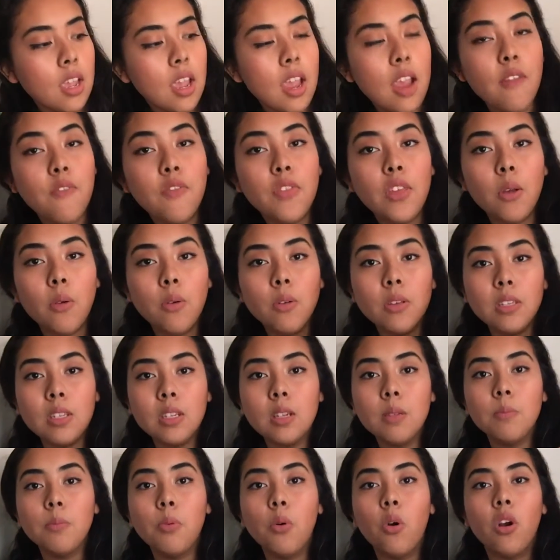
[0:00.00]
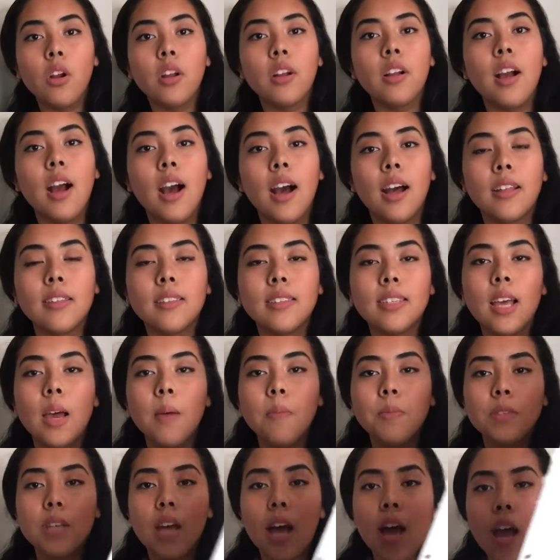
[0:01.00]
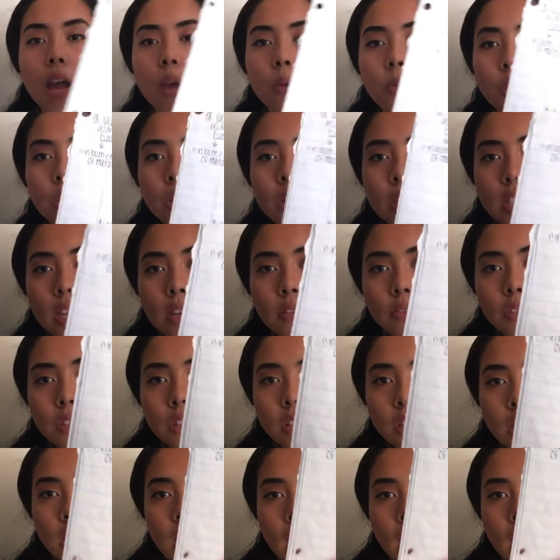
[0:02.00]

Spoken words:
If there was an important concept, I would definitely